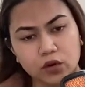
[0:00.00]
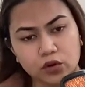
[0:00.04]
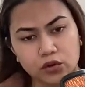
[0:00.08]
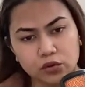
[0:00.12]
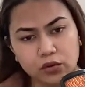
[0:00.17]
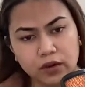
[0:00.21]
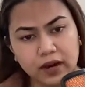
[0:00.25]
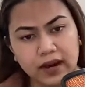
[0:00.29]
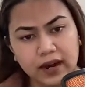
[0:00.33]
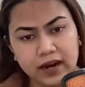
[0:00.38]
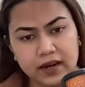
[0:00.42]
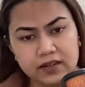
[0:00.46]
you
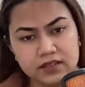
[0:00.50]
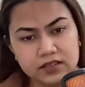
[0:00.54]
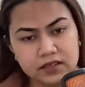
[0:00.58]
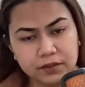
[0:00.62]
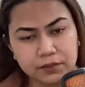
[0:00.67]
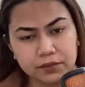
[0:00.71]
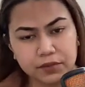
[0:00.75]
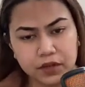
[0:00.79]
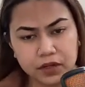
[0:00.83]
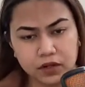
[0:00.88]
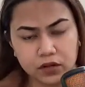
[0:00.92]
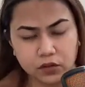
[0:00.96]
add
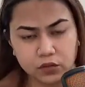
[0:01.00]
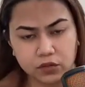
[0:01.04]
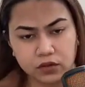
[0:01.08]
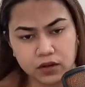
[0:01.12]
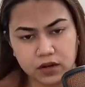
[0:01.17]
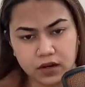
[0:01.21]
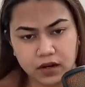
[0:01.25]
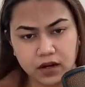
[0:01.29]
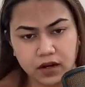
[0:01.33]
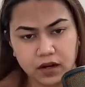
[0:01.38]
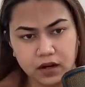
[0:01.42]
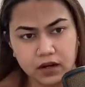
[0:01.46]
something to the
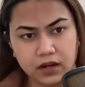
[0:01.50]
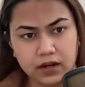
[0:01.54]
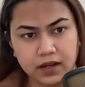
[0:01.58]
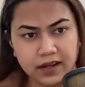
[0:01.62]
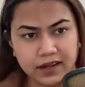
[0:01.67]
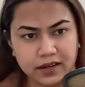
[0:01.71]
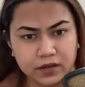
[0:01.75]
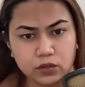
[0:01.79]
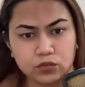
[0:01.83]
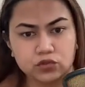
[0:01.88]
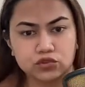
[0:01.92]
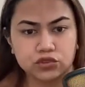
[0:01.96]
cart
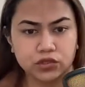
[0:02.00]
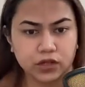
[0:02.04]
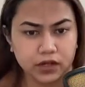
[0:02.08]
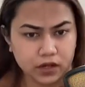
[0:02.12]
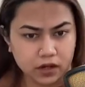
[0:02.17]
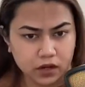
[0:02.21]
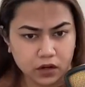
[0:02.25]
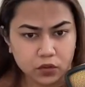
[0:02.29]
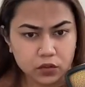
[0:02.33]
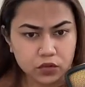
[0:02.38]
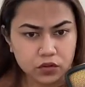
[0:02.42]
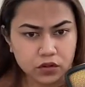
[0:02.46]
and you check
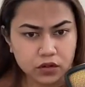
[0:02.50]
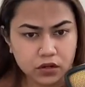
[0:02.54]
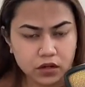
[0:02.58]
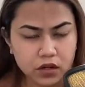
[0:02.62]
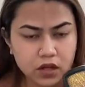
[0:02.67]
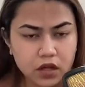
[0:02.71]
out.